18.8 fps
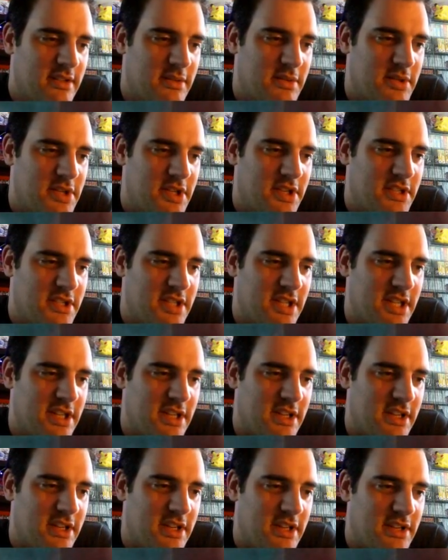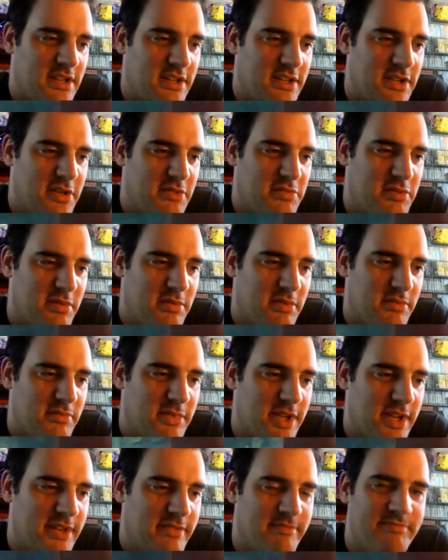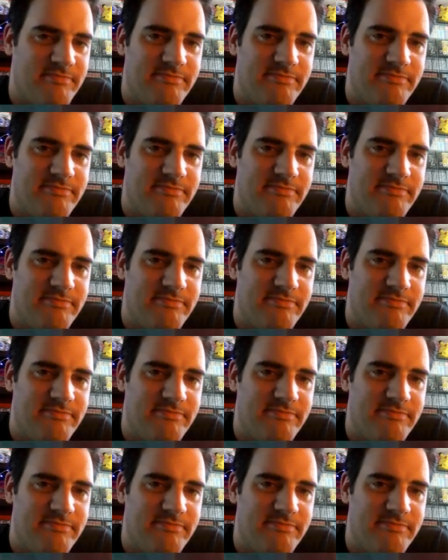You see, no problem there.